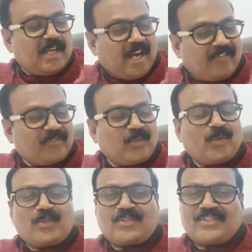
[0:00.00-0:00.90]
of
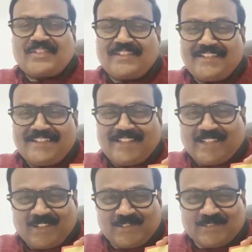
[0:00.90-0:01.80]
course
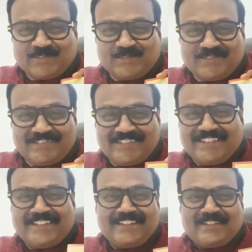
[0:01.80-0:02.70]
Telugu.
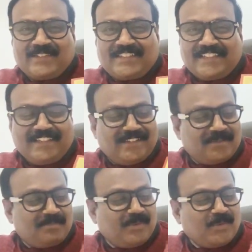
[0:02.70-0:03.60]
See,
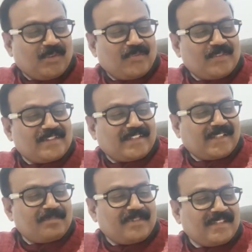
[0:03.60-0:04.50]
the beautiful
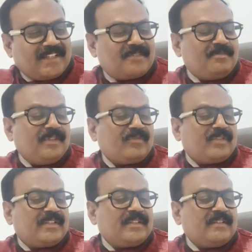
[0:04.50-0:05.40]
script has been
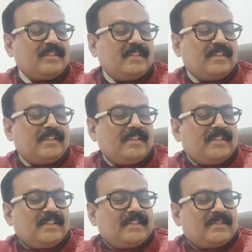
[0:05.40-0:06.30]
written.
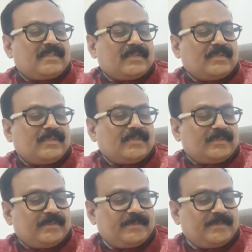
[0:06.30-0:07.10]
So